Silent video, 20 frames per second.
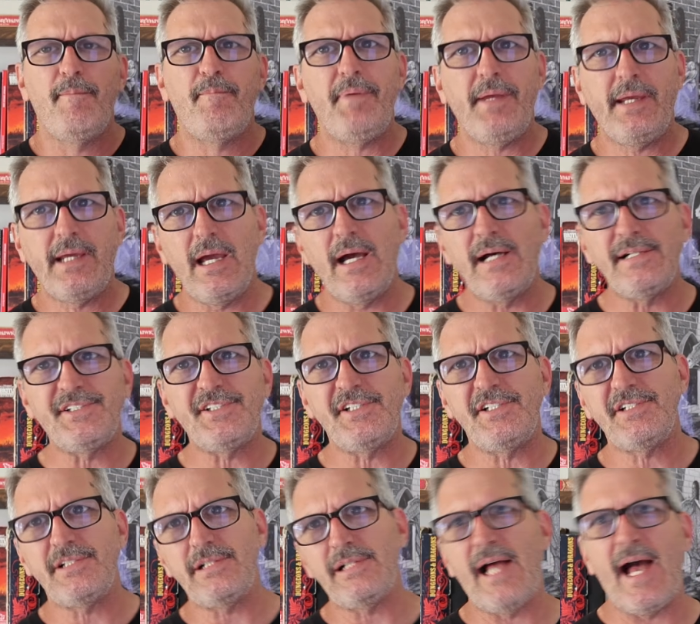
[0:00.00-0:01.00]
Because
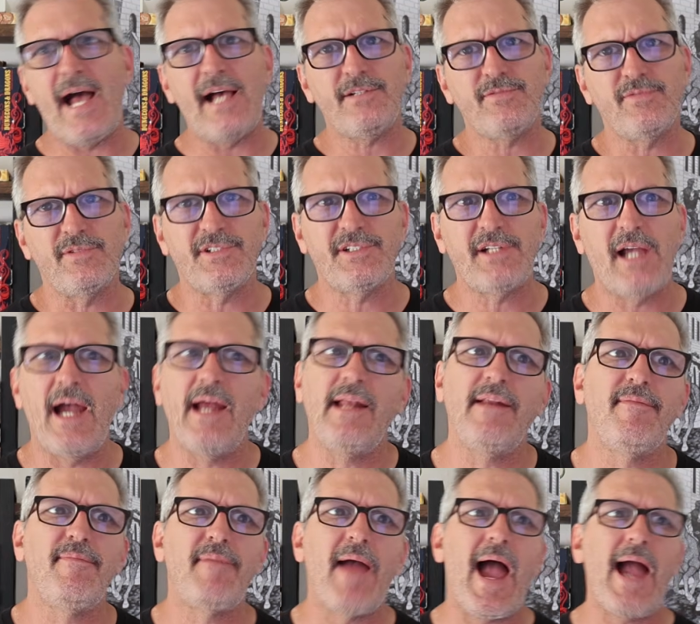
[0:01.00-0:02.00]
this class was
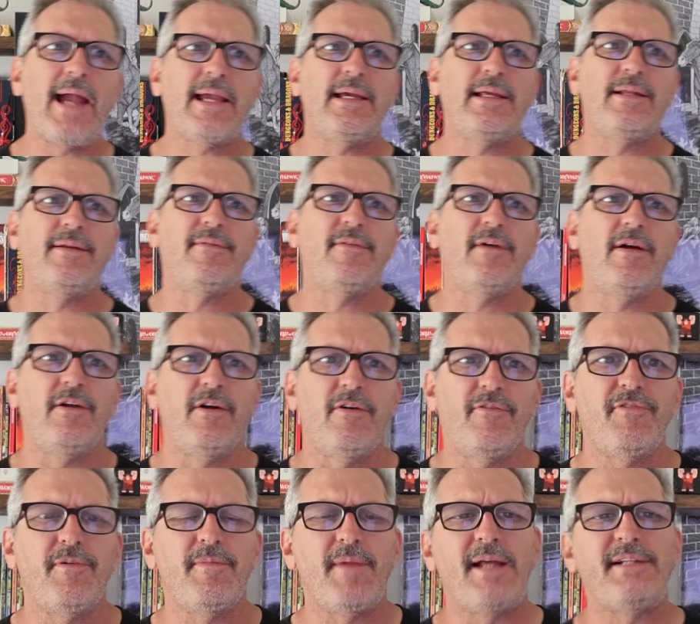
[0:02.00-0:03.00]
kind of back in,
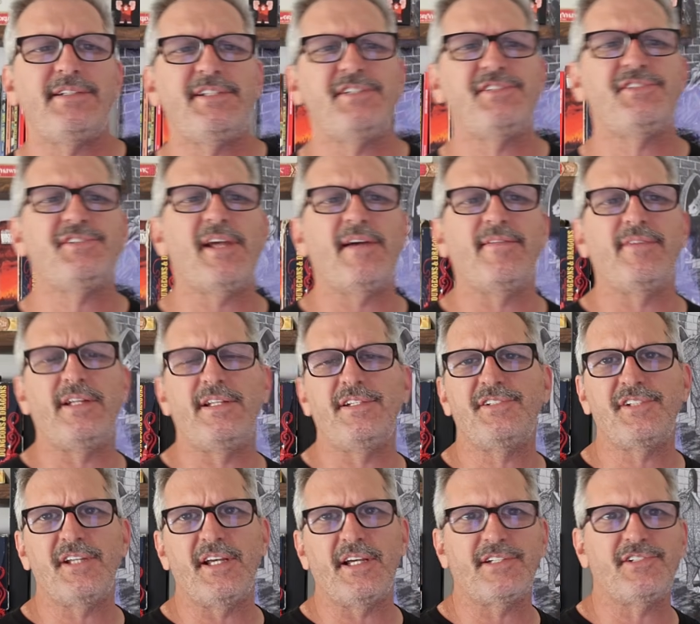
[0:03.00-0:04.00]
from
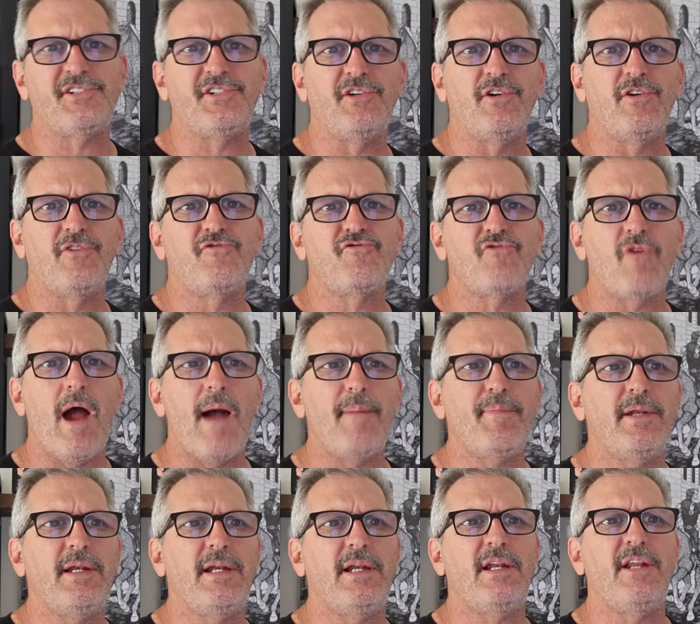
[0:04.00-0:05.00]
1976,
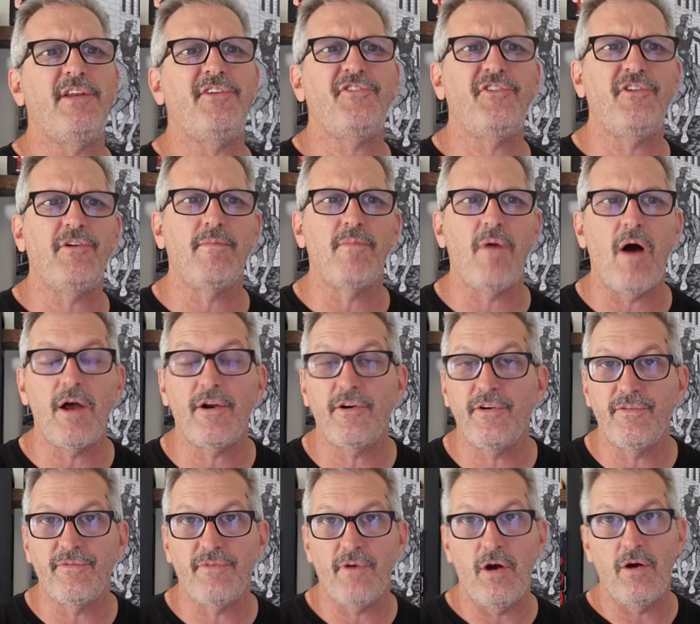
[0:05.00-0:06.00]
dropping it into your
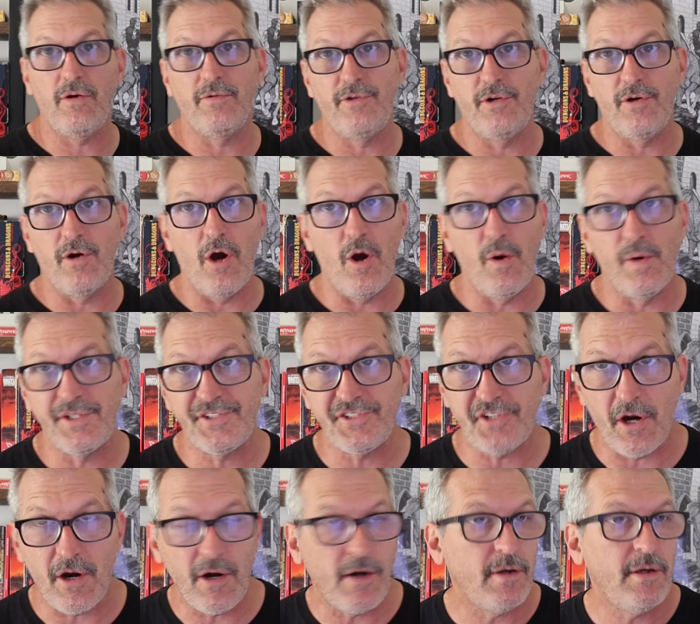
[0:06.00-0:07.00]
modern,
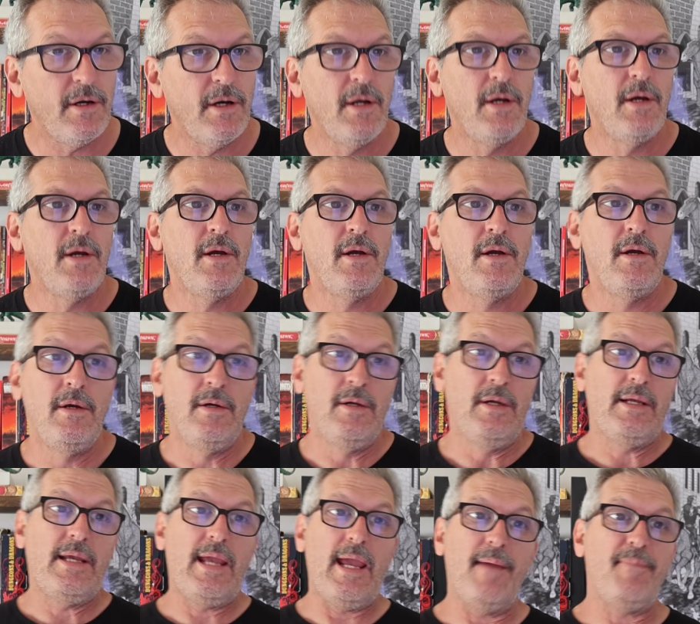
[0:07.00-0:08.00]
OSR
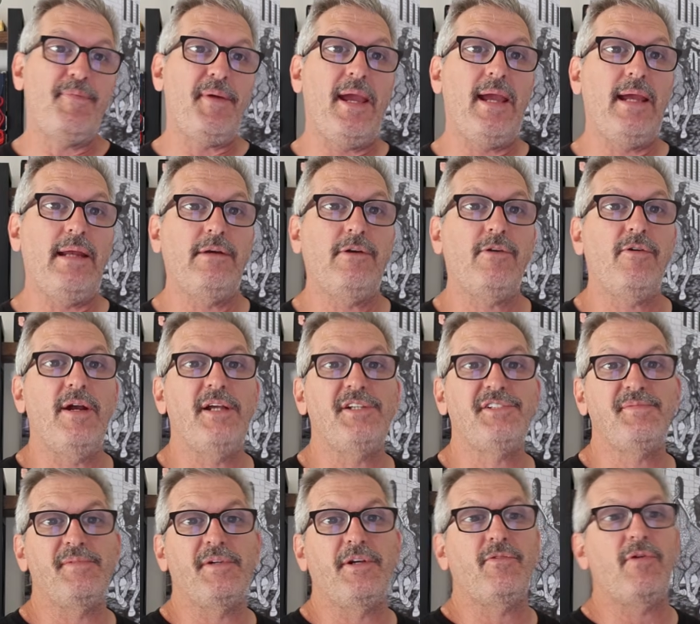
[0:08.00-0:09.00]
campaign, create
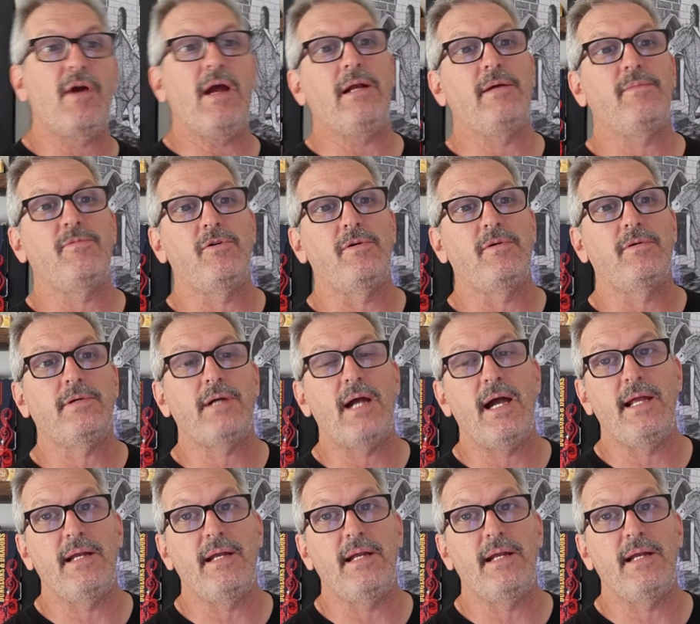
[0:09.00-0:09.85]
some incredible